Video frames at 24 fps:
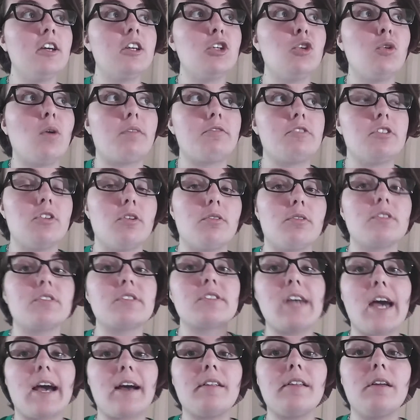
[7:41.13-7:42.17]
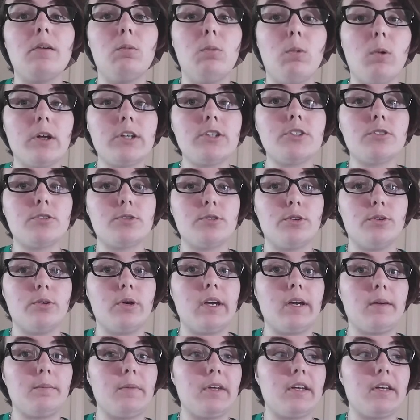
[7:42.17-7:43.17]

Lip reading: you have to know exactly what you're doing,